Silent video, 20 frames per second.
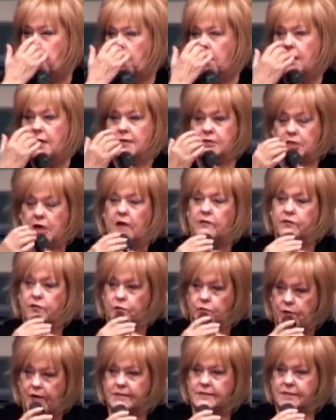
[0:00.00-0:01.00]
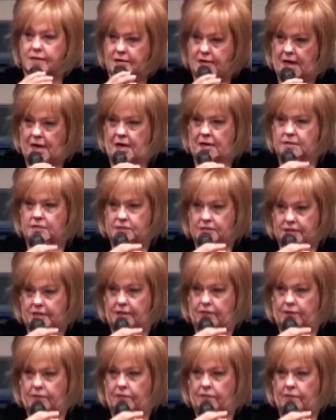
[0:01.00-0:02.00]
It's called the Renaissance
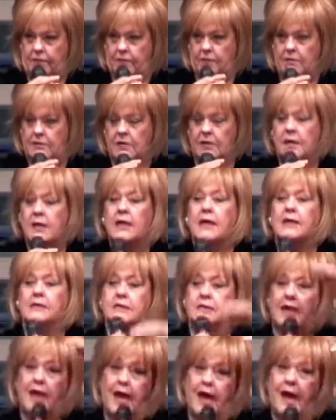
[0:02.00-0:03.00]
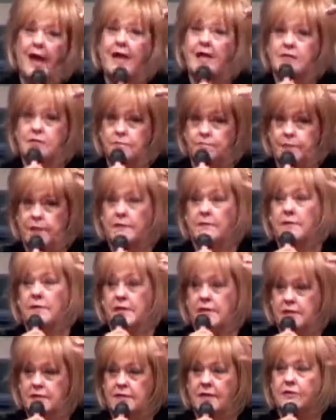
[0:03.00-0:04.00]
Center. It's the highest building
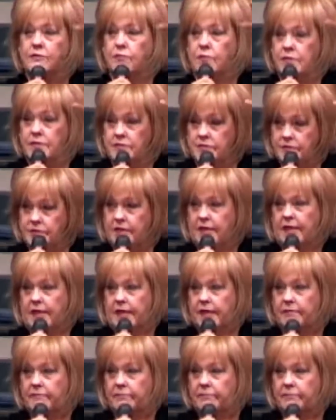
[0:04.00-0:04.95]
in Detroit City.